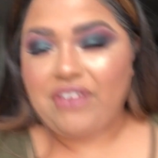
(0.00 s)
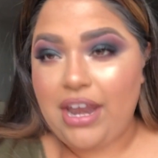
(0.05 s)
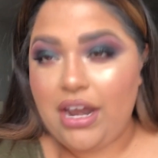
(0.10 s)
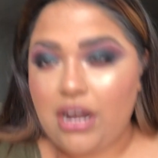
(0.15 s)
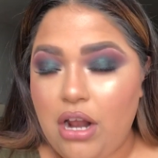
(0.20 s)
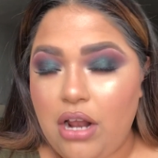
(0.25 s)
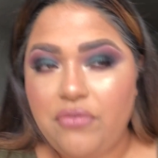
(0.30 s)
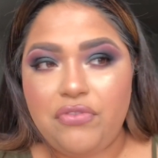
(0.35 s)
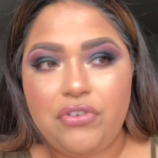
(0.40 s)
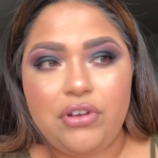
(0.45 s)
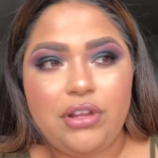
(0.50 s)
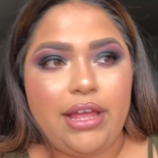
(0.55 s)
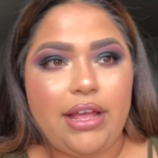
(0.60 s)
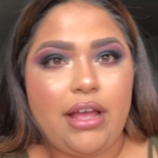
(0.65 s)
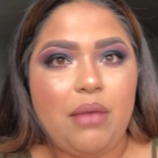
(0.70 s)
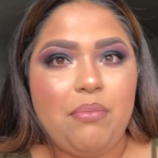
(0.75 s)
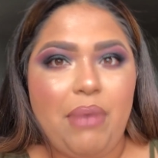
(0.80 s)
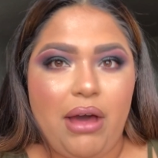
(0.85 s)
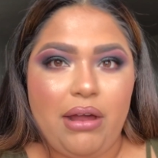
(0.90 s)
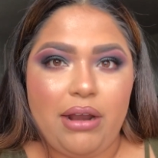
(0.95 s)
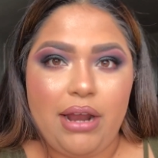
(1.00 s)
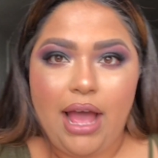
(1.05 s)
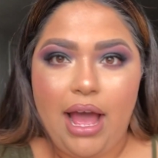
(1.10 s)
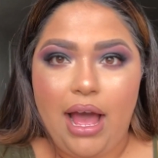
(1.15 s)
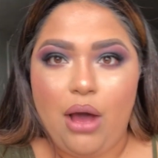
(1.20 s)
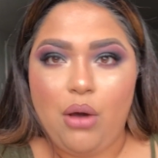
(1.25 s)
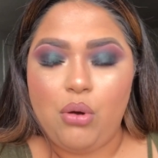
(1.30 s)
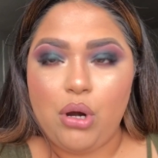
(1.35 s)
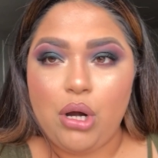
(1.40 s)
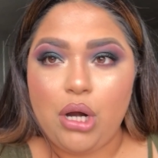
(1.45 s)
had it on for like about an
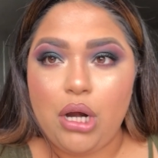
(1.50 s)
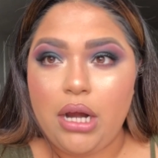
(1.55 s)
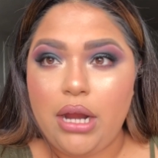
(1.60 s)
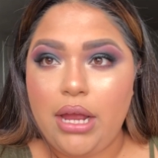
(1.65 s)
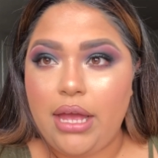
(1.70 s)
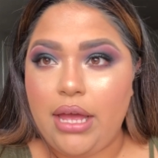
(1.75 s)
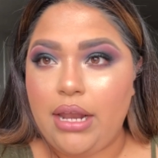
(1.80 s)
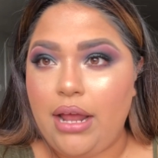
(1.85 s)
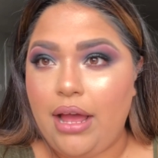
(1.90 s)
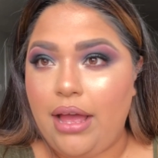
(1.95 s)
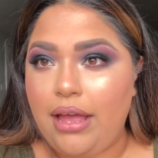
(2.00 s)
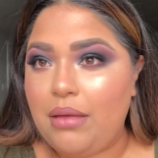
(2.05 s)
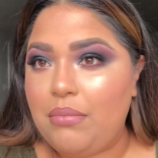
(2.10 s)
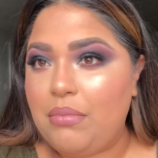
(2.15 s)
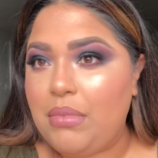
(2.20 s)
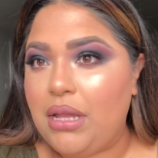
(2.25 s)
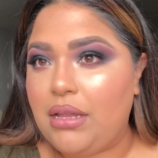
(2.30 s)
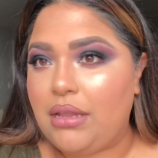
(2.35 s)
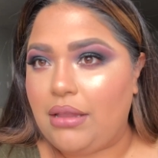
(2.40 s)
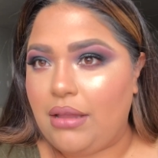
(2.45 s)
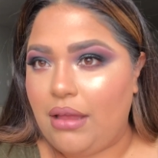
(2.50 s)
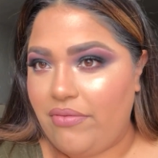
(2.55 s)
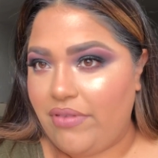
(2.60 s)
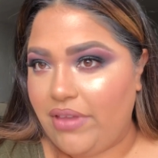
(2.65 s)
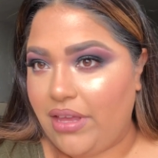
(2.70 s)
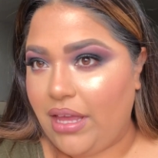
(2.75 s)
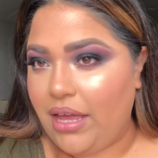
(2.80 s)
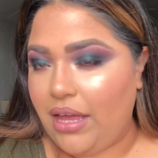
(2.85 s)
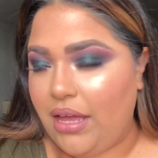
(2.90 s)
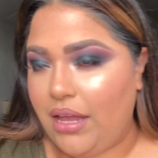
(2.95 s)
hour and I am
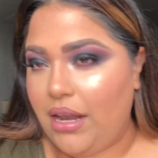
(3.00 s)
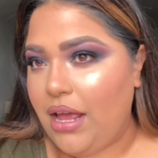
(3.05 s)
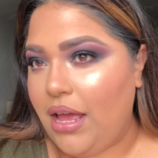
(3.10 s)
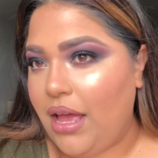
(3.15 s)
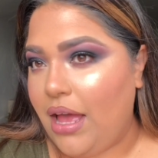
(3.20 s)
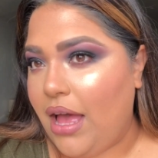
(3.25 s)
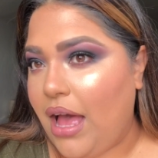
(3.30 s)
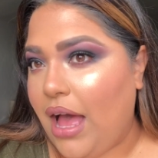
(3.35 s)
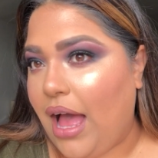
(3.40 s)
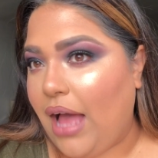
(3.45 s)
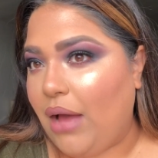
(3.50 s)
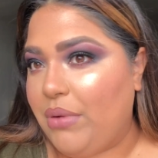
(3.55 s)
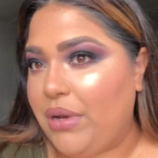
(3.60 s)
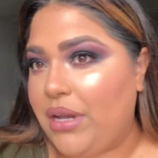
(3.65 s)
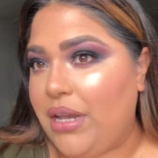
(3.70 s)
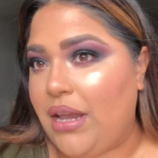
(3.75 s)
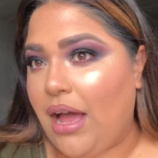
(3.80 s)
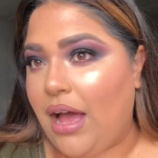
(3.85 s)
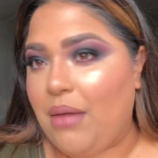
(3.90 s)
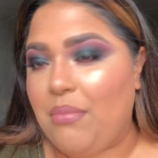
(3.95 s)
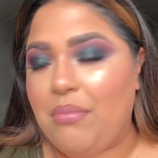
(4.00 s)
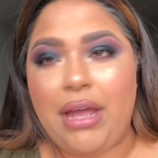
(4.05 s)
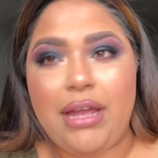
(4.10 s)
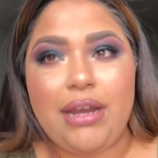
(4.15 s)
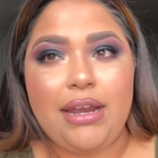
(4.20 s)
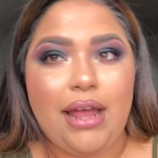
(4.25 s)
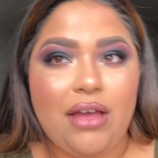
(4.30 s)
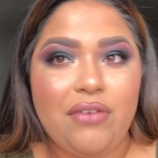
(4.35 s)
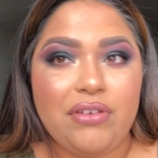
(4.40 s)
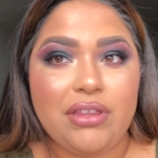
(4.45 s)
loving it I would not
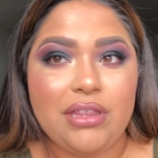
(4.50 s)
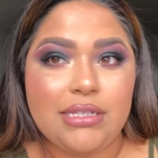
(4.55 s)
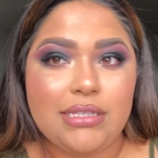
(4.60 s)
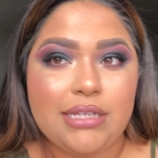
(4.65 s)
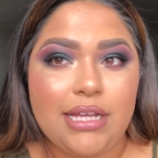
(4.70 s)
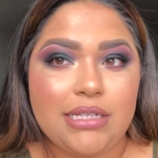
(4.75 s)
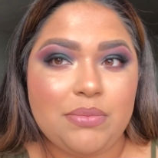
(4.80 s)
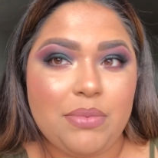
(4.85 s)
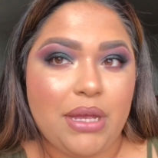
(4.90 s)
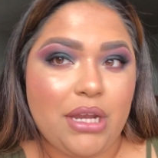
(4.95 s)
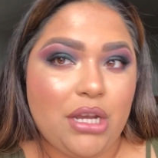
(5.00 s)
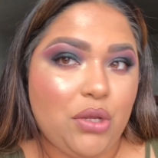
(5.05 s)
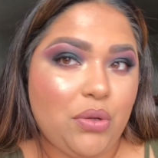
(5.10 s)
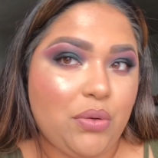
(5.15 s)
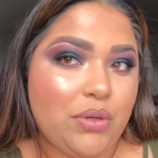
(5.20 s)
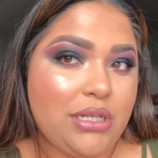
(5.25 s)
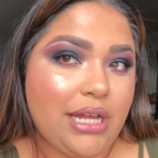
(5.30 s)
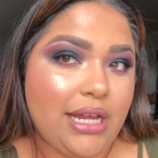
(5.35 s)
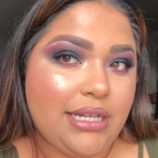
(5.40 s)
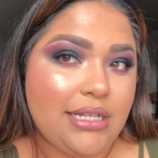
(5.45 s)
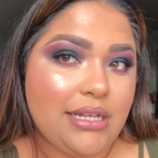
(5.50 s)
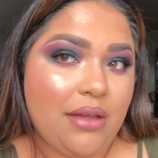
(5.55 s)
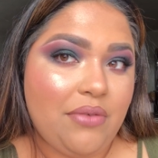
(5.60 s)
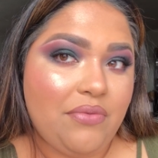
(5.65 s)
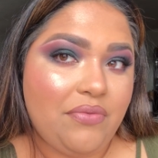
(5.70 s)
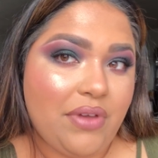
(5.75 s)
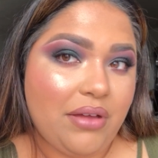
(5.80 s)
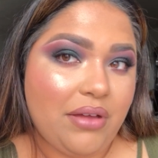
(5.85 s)
mind having this as my new daytime